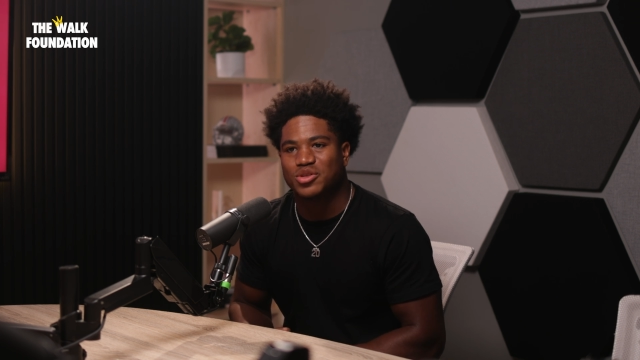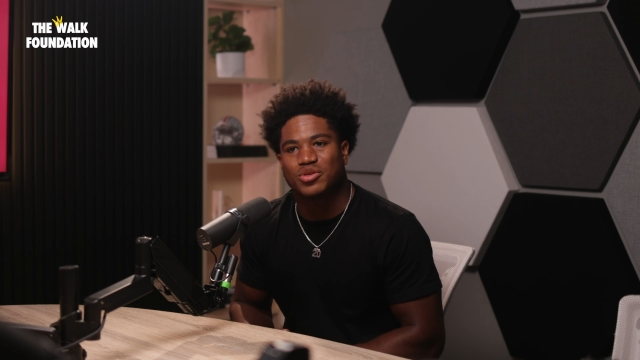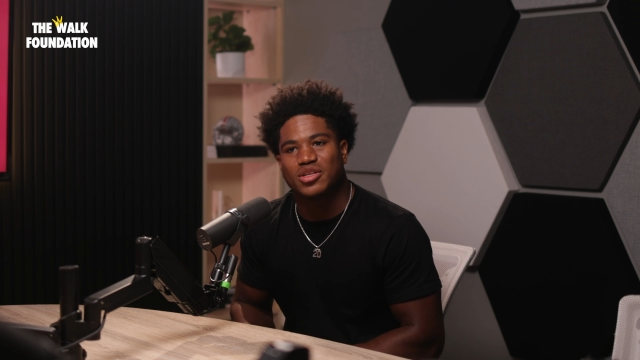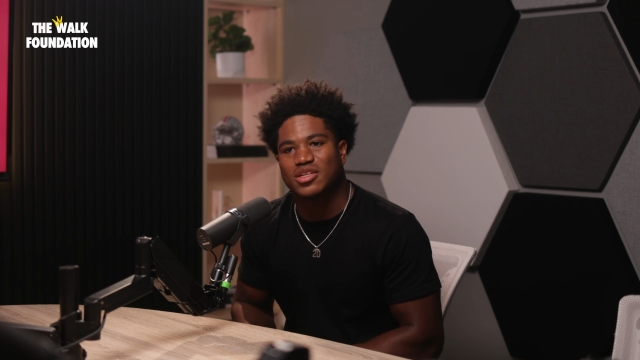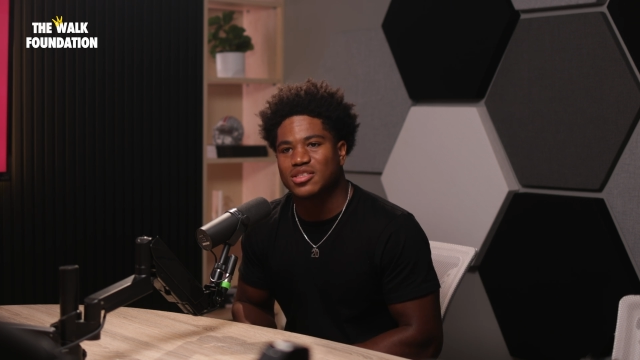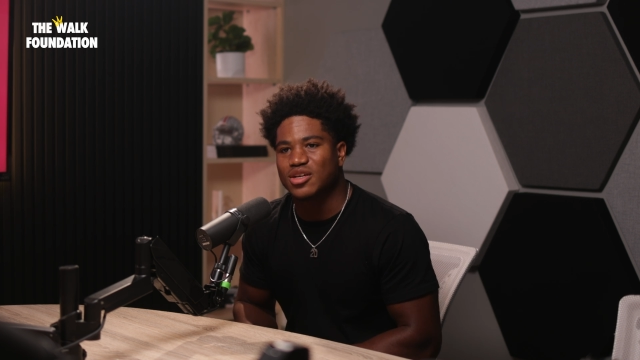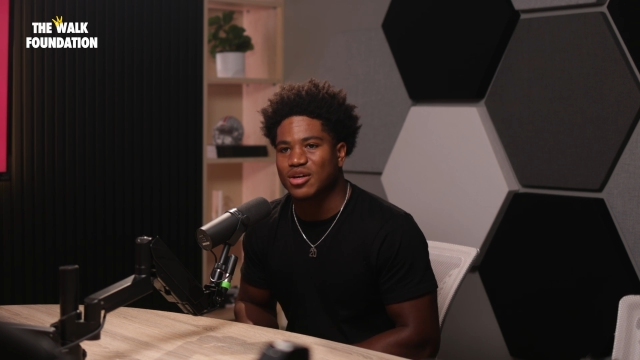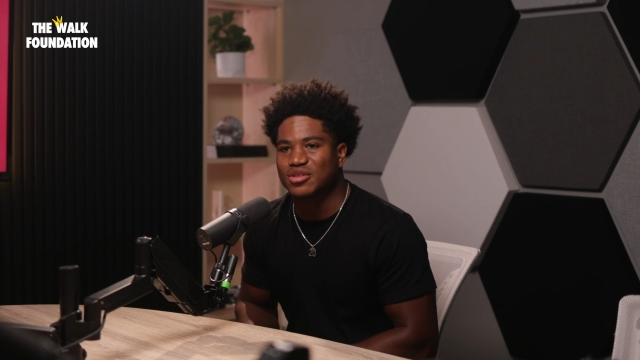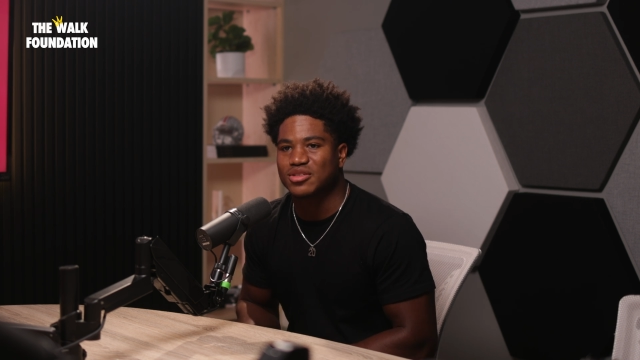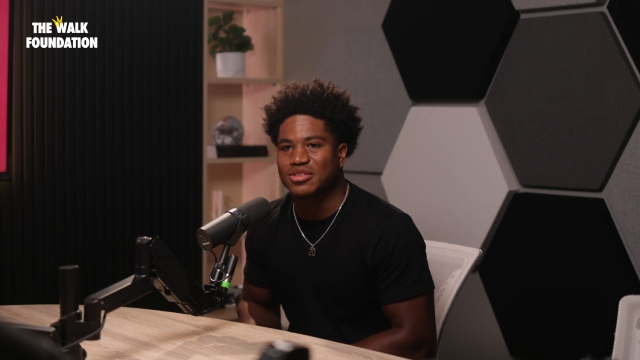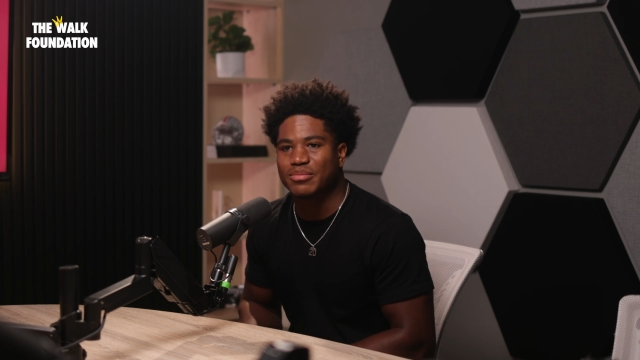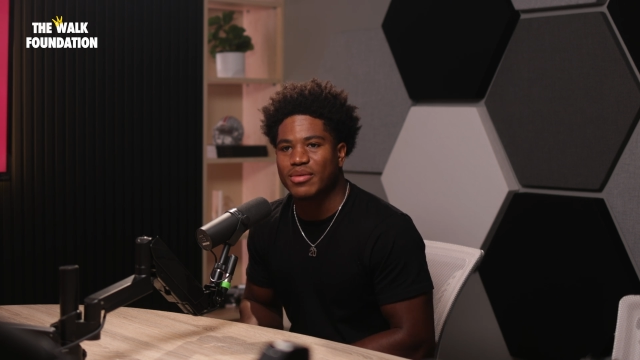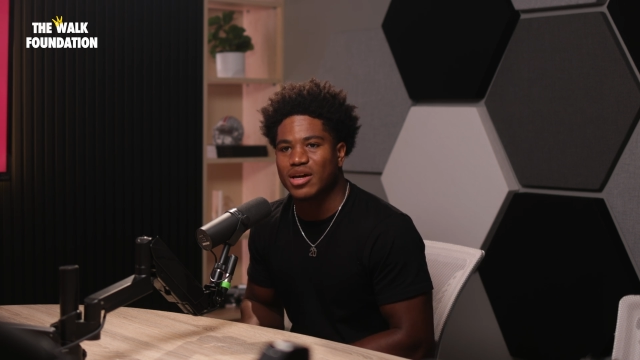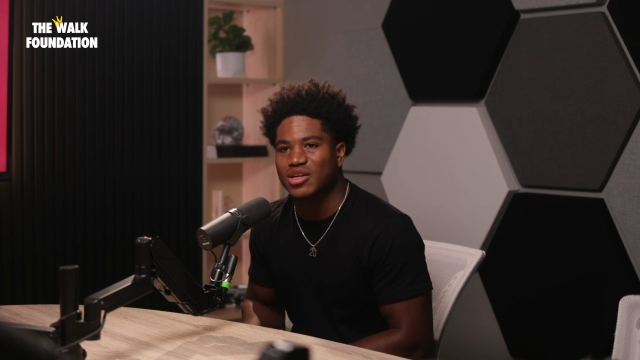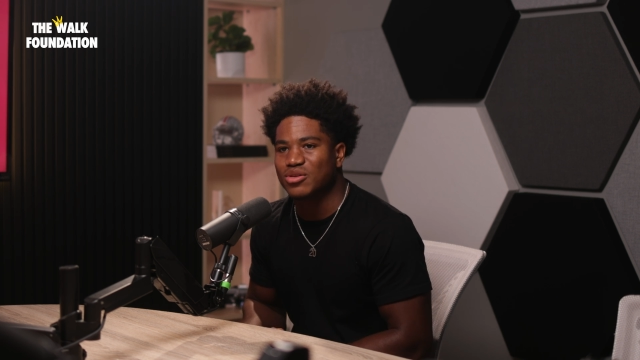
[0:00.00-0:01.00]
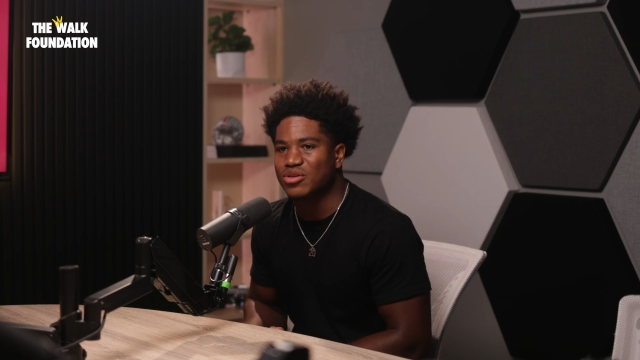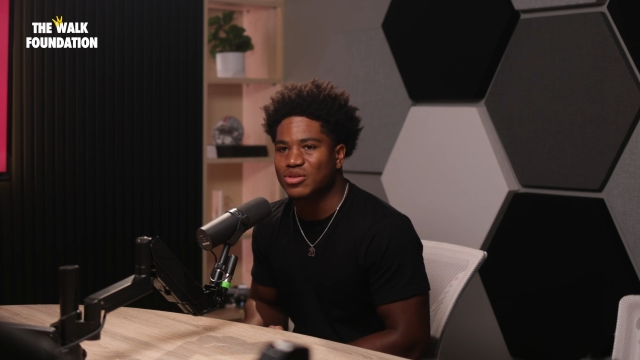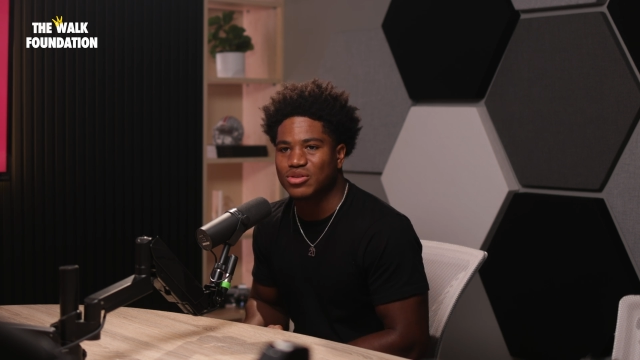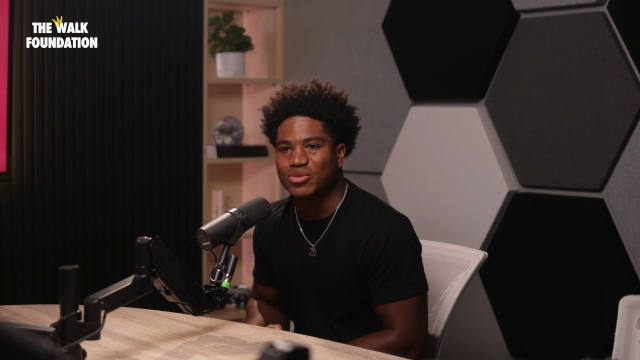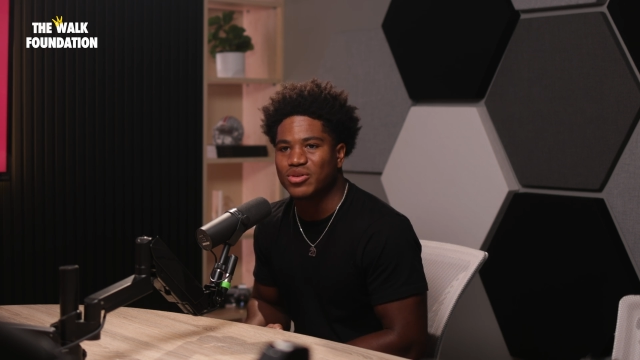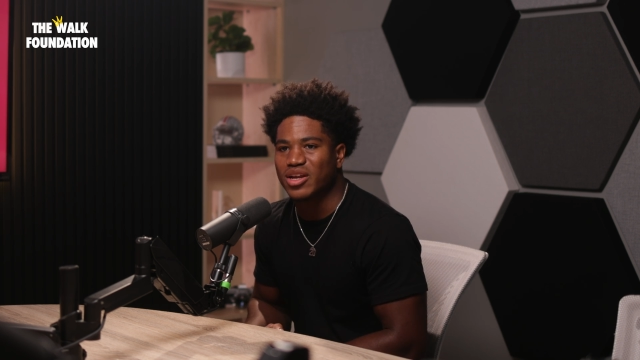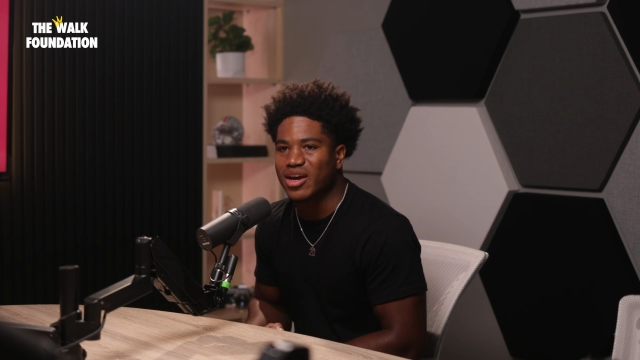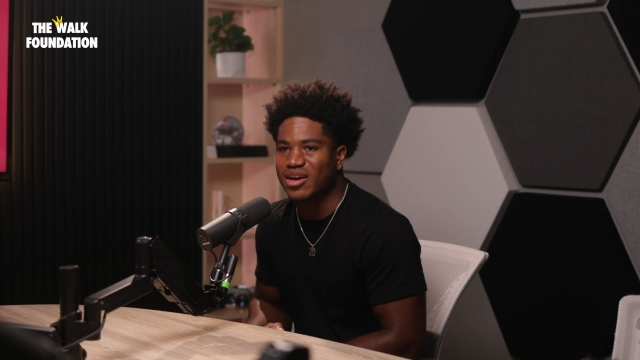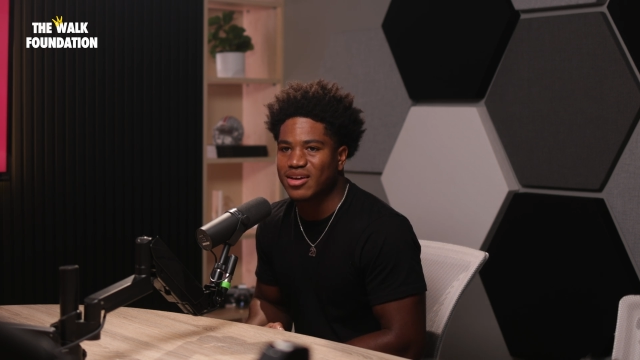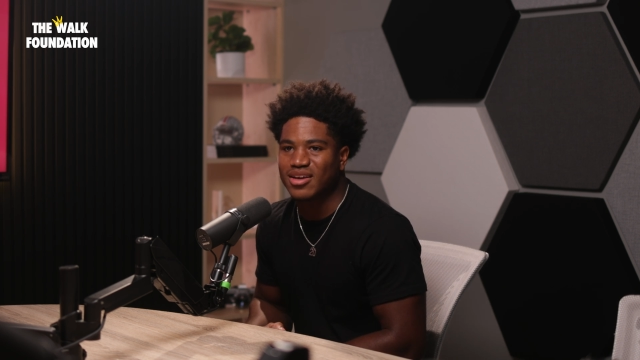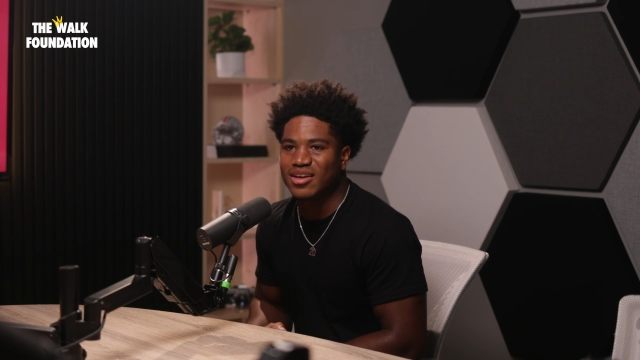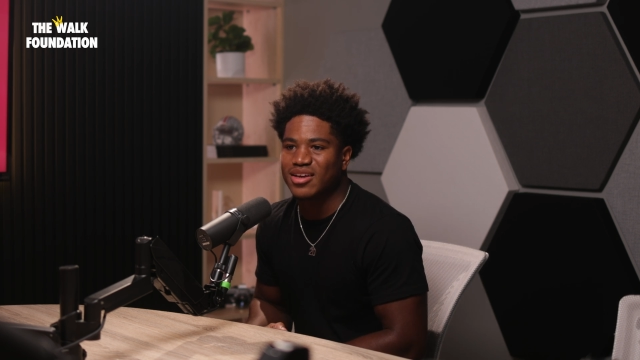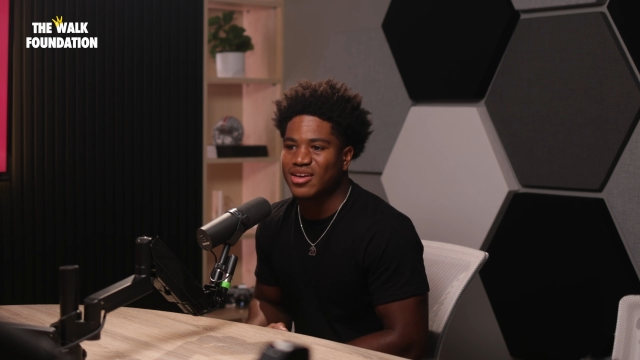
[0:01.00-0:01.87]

You need to talk to somebody you can do it at.